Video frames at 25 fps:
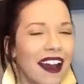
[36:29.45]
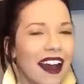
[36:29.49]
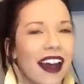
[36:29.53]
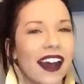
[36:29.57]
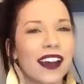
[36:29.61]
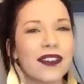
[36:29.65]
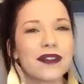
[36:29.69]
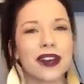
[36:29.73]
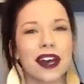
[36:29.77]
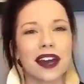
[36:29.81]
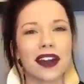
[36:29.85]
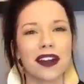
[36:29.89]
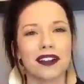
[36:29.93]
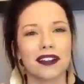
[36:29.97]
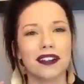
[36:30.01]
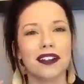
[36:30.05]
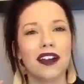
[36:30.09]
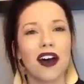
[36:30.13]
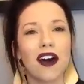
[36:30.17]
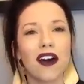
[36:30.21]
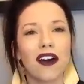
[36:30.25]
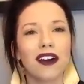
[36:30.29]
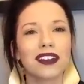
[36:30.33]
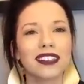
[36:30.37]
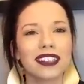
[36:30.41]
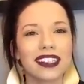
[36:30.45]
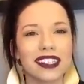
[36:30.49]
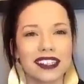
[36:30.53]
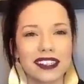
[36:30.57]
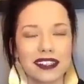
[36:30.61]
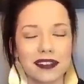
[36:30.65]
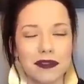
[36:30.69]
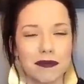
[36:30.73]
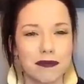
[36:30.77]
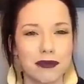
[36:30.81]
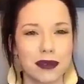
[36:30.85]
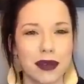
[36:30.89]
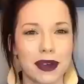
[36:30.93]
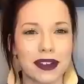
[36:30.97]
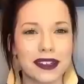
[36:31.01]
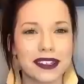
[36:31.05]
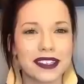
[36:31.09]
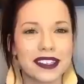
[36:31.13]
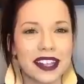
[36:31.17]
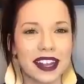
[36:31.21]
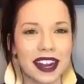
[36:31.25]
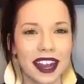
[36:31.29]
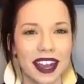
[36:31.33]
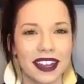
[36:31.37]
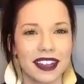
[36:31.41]
I've got a long list of books
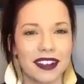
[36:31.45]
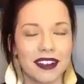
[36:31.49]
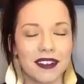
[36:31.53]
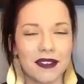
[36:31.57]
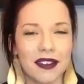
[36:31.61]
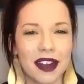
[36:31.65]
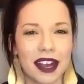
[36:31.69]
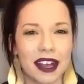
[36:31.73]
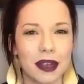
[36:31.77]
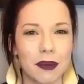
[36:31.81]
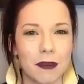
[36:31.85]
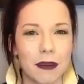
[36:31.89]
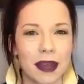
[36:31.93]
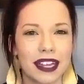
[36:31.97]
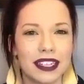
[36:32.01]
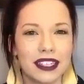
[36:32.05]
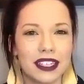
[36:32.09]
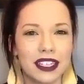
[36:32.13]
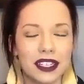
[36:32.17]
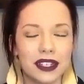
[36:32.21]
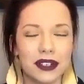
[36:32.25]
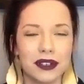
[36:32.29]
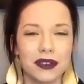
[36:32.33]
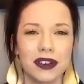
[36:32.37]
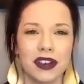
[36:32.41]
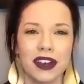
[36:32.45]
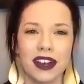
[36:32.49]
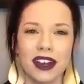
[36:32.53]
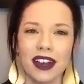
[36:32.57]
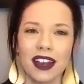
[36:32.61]
that I can recommend to you.